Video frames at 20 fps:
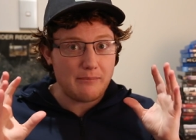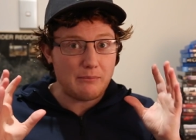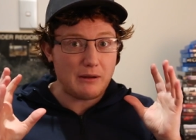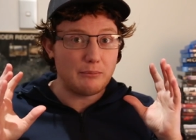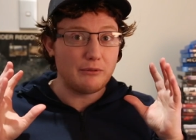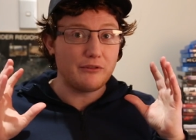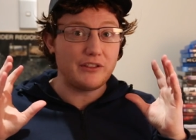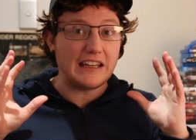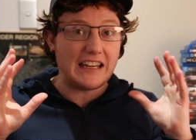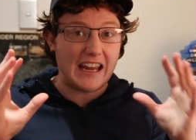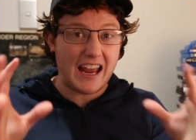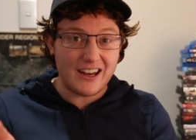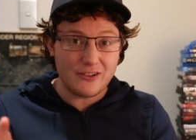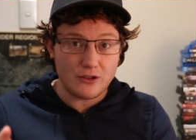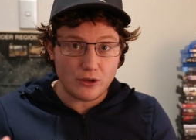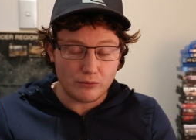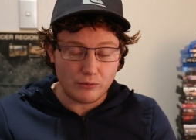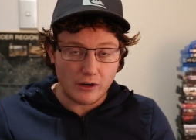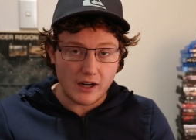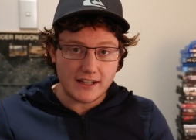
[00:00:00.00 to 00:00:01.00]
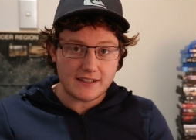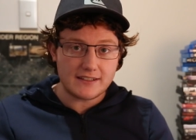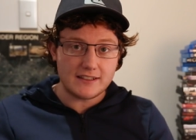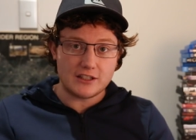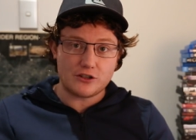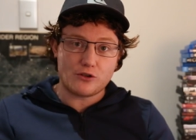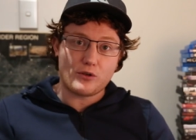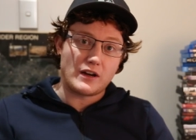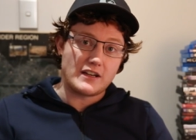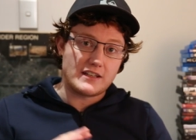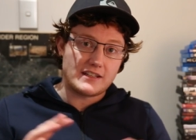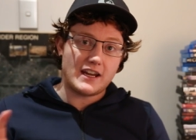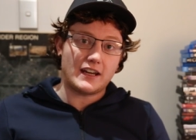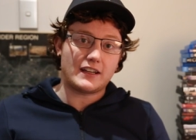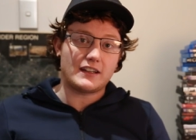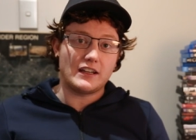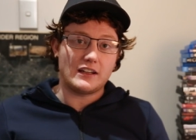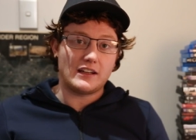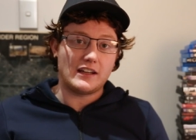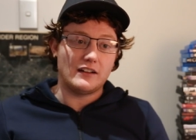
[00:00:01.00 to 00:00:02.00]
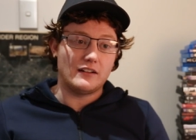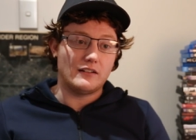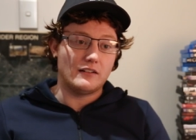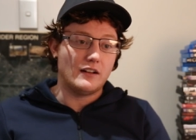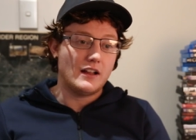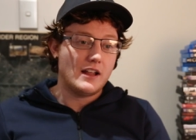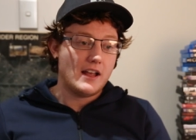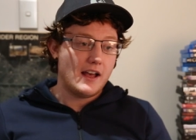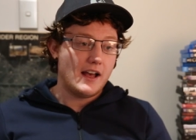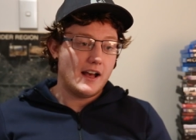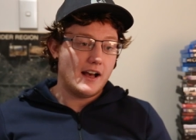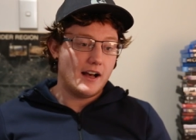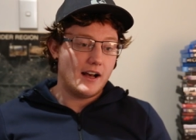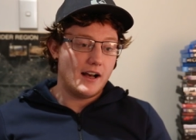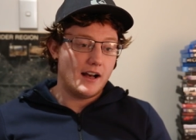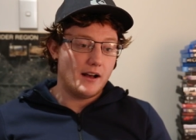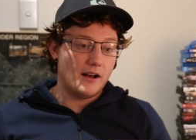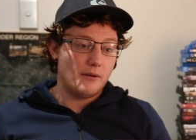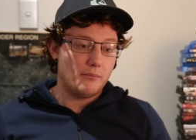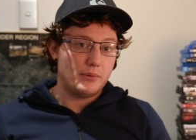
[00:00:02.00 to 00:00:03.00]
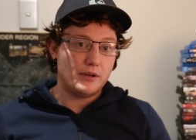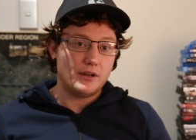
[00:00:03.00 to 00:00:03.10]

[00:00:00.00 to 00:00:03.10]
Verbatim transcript: people think Edgar Wright's this great technical uh,